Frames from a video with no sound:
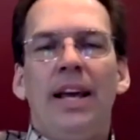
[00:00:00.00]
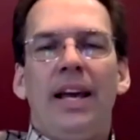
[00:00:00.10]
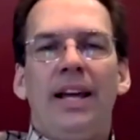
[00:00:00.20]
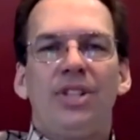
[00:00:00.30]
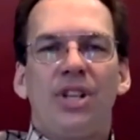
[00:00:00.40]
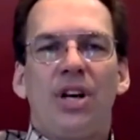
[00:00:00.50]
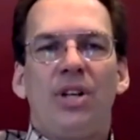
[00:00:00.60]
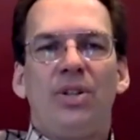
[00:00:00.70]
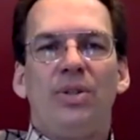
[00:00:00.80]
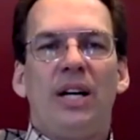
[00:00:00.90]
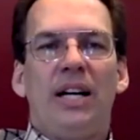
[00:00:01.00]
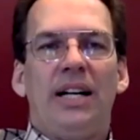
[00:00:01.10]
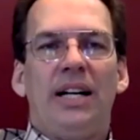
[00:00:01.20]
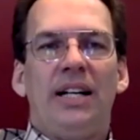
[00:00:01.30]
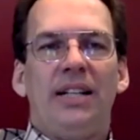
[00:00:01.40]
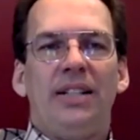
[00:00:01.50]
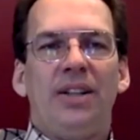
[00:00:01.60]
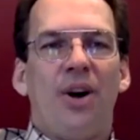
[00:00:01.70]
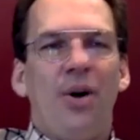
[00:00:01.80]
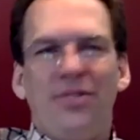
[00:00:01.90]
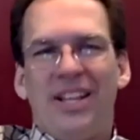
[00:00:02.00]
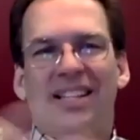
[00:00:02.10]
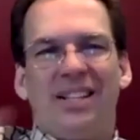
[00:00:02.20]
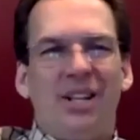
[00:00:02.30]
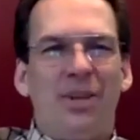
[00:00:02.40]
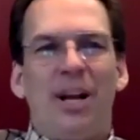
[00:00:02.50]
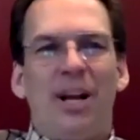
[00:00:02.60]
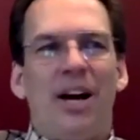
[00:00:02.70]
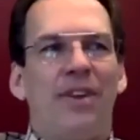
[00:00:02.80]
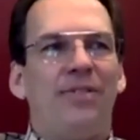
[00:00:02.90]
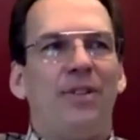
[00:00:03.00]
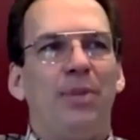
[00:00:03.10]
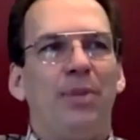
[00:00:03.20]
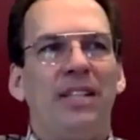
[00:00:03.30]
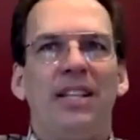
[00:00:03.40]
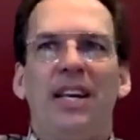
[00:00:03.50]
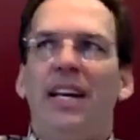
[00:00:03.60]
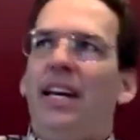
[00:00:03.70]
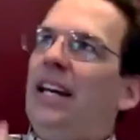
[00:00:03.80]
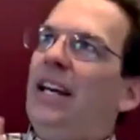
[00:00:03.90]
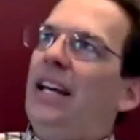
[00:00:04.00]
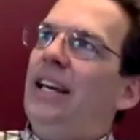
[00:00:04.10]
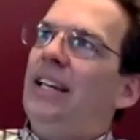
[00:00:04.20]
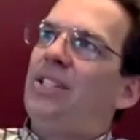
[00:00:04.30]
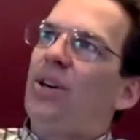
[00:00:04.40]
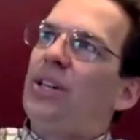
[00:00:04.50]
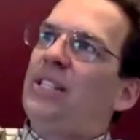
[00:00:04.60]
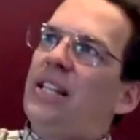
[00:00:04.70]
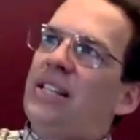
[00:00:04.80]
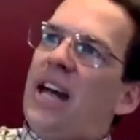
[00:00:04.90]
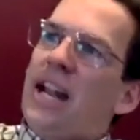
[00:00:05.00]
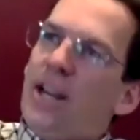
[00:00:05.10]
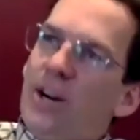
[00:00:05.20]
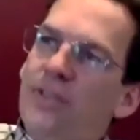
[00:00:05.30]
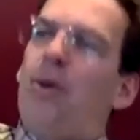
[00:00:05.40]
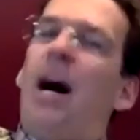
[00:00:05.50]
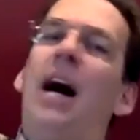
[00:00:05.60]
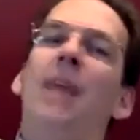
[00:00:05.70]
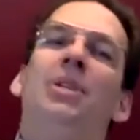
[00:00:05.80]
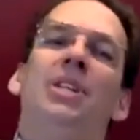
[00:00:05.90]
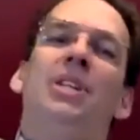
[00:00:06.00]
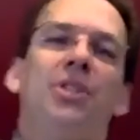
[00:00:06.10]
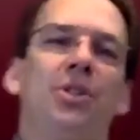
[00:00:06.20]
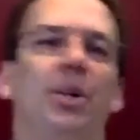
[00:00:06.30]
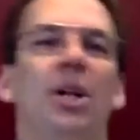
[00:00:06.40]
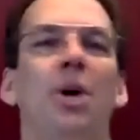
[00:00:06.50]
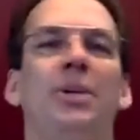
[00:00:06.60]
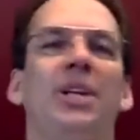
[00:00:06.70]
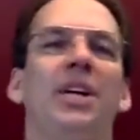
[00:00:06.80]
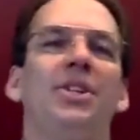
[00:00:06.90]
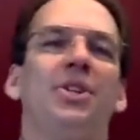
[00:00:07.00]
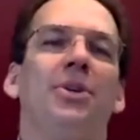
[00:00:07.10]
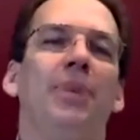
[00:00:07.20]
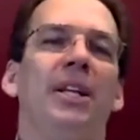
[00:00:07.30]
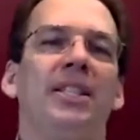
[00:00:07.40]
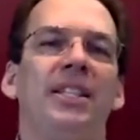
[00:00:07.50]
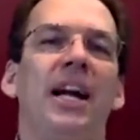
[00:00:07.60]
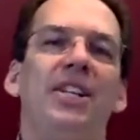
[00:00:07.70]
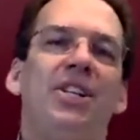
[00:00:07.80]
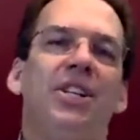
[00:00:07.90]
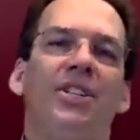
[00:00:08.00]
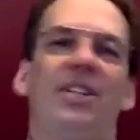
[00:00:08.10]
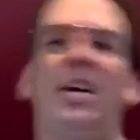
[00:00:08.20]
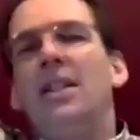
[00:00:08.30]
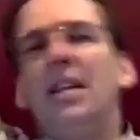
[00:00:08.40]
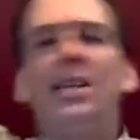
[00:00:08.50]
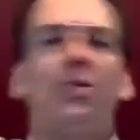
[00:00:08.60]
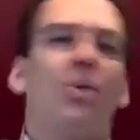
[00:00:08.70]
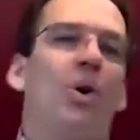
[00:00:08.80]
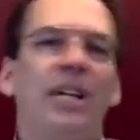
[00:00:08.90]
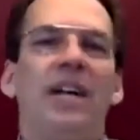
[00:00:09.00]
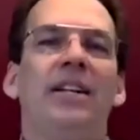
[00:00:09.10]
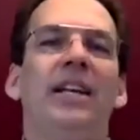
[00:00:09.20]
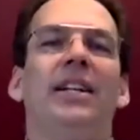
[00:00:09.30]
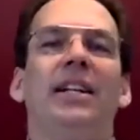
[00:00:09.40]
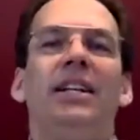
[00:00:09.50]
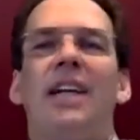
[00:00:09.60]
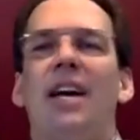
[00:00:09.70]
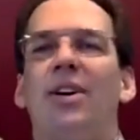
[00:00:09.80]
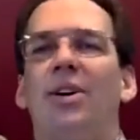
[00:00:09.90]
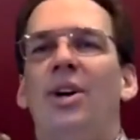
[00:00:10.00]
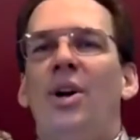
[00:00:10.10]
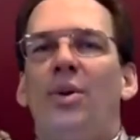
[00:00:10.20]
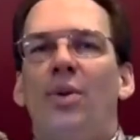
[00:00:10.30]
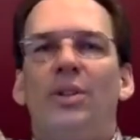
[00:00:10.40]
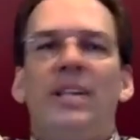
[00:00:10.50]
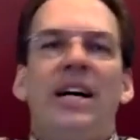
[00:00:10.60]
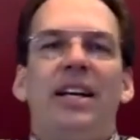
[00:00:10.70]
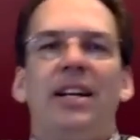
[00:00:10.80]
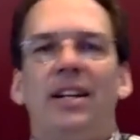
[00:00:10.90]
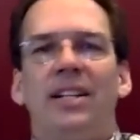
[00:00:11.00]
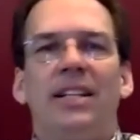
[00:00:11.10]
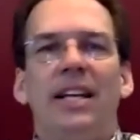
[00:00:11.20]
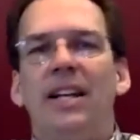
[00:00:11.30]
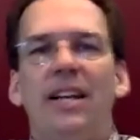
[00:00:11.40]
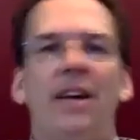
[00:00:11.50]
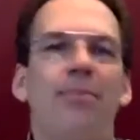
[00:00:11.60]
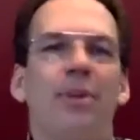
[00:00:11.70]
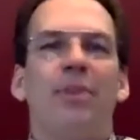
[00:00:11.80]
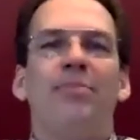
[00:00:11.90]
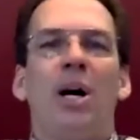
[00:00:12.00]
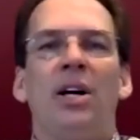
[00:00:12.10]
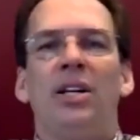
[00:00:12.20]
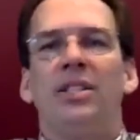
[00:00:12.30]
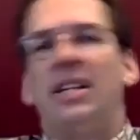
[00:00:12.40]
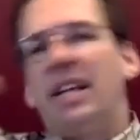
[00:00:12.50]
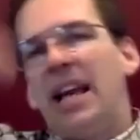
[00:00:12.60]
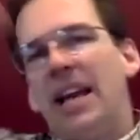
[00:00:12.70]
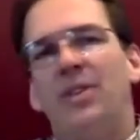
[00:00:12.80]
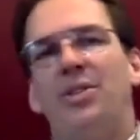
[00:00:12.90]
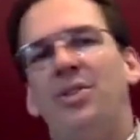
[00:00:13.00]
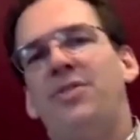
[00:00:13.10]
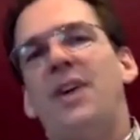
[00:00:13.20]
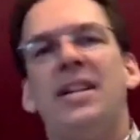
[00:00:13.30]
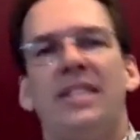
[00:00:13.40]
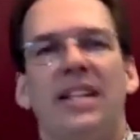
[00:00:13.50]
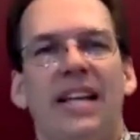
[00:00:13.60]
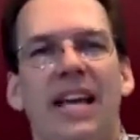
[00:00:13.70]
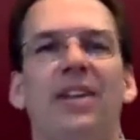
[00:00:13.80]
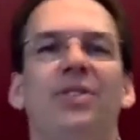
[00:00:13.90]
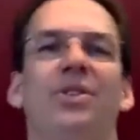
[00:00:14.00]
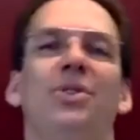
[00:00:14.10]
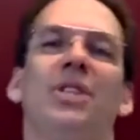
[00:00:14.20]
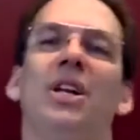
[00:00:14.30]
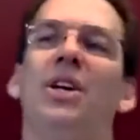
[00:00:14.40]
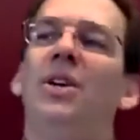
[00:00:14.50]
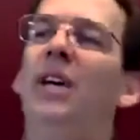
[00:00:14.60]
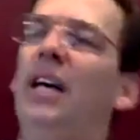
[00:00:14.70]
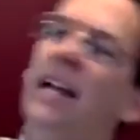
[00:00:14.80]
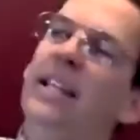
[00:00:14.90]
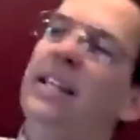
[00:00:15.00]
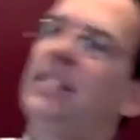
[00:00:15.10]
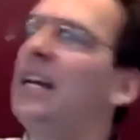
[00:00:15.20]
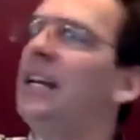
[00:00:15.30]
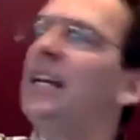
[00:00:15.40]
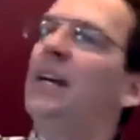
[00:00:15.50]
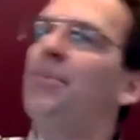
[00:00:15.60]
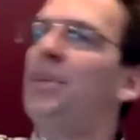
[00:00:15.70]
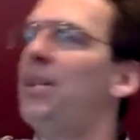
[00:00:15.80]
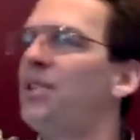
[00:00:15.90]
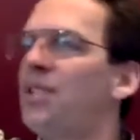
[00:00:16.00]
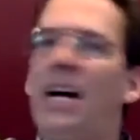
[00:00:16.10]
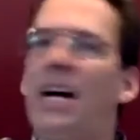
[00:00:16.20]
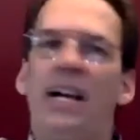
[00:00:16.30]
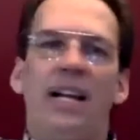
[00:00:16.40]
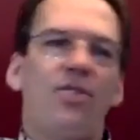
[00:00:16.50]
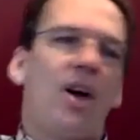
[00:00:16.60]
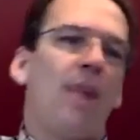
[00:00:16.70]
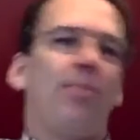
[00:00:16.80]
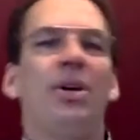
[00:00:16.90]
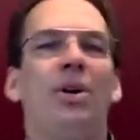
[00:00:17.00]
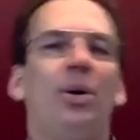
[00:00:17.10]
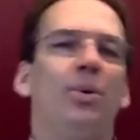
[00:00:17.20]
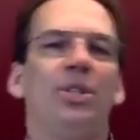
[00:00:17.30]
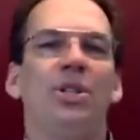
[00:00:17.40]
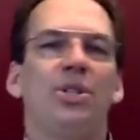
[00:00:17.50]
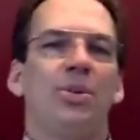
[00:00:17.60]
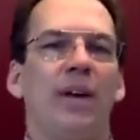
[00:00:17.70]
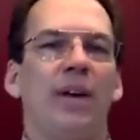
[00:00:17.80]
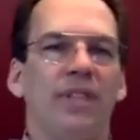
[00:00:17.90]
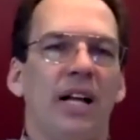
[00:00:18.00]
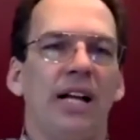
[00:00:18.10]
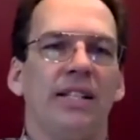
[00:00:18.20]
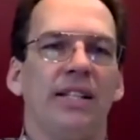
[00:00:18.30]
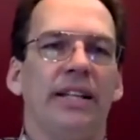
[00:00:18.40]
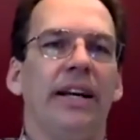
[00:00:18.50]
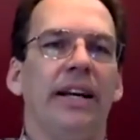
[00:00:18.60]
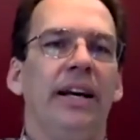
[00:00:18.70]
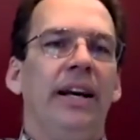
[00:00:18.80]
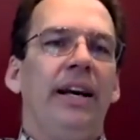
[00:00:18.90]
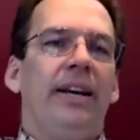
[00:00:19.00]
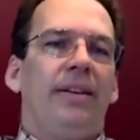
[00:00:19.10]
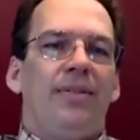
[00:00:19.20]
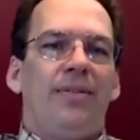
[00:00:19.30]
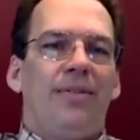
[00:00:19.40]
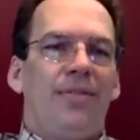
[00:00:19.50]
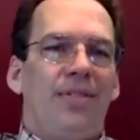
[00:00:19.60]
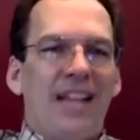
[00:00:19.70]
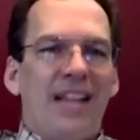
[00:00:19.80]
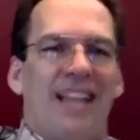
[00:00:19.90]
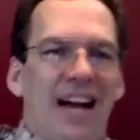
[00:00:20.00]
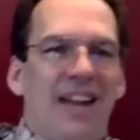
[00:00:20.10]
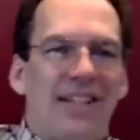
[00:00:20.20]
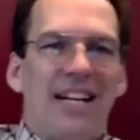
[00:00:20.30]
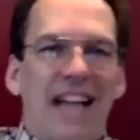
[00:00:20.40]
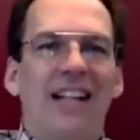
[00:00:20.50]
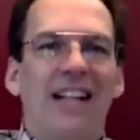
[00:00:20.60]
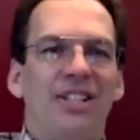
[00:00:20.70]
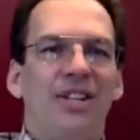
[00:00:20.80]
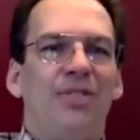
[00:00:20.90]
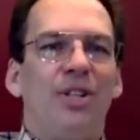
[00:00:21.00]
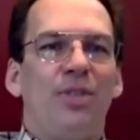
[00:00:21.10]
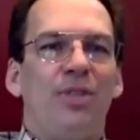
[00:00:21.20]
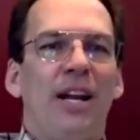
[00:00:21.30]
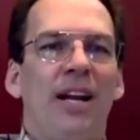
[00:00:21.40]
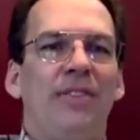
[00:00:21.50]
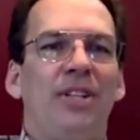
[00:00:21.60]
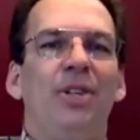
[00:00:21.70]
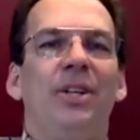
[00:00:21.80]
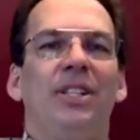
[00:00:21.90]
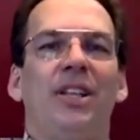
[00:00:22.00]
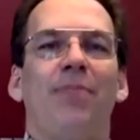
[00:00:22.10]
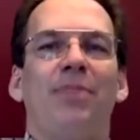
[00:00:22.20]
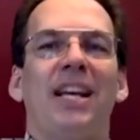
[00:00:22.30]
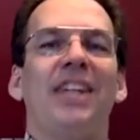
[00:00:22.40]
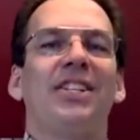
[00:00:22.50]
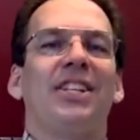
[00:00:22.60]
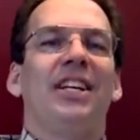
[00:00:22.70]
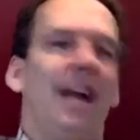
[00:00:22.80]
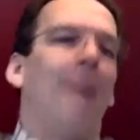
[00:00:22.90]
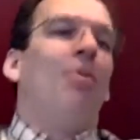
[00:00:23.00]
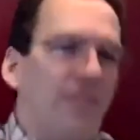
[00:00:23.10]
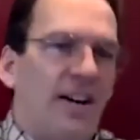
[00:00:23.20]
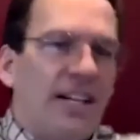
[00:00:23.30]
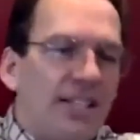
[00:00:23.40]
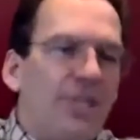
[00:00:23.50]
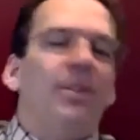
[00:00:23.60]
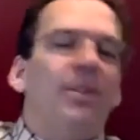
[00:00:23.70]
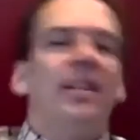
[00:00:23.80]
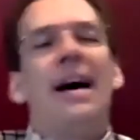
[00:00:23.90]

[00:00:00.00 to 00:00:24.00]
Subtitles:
And so, hopefully that's a little bit helpful, but it's got to go from a high potential to a low potential, but it's not just let's roll downhill. It's got to roll downhill and hit a number of balls, and it can't go too fast and it can't go too slow. And then it's got to get up the other side and drop in the hole with just the right velocity. That's kind of an analogy of what you might have to do, except it's actually a lot more fine-tuned than